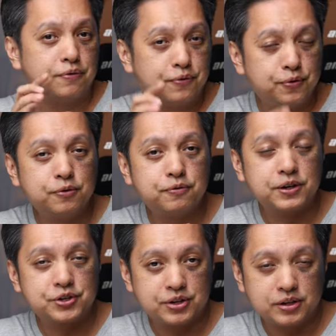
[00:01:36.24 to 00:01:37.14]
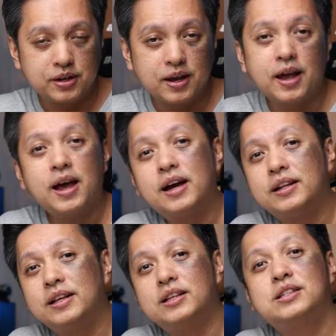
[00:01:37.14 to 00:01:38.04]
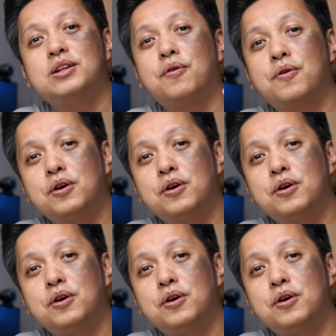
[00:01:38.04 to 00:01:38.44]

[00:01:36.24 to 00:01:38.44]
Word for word: full version and it's of